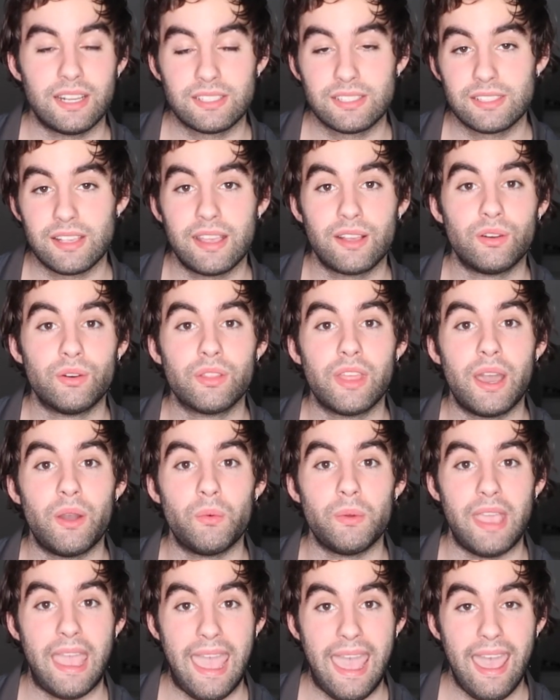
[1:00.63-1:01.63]
cycle
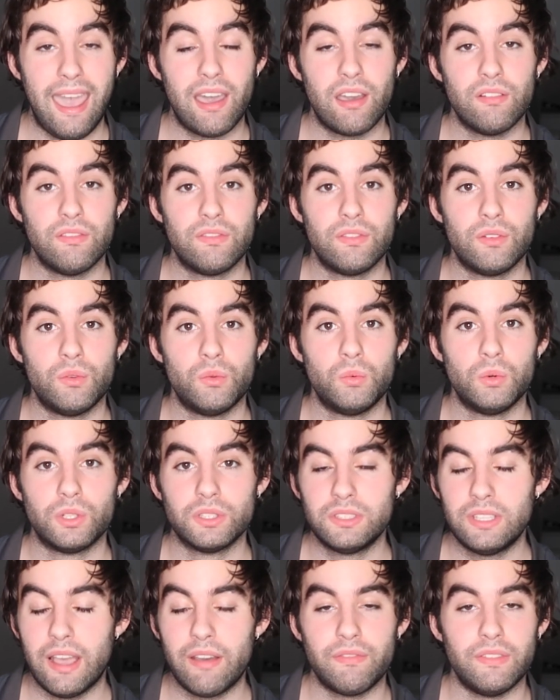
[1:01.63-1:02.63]
that we have will
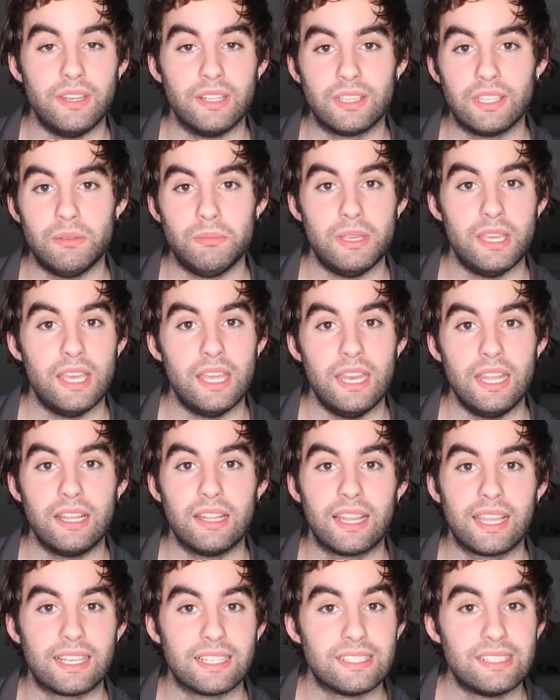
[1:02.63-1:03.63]
definitely be
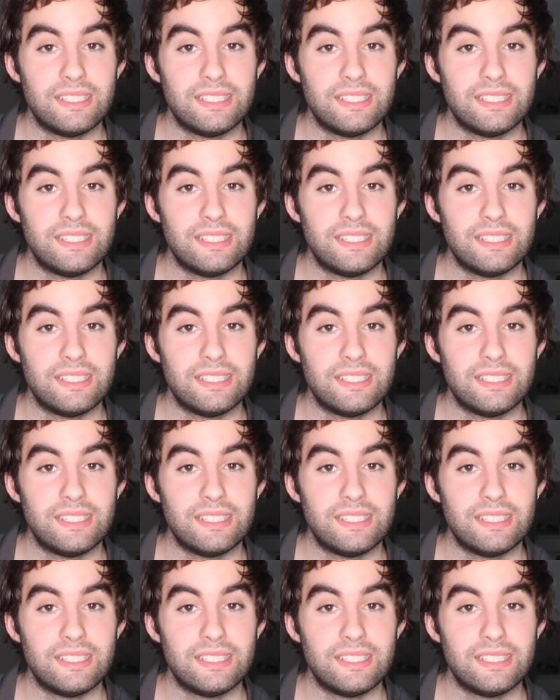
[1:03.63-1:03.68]
hitting like a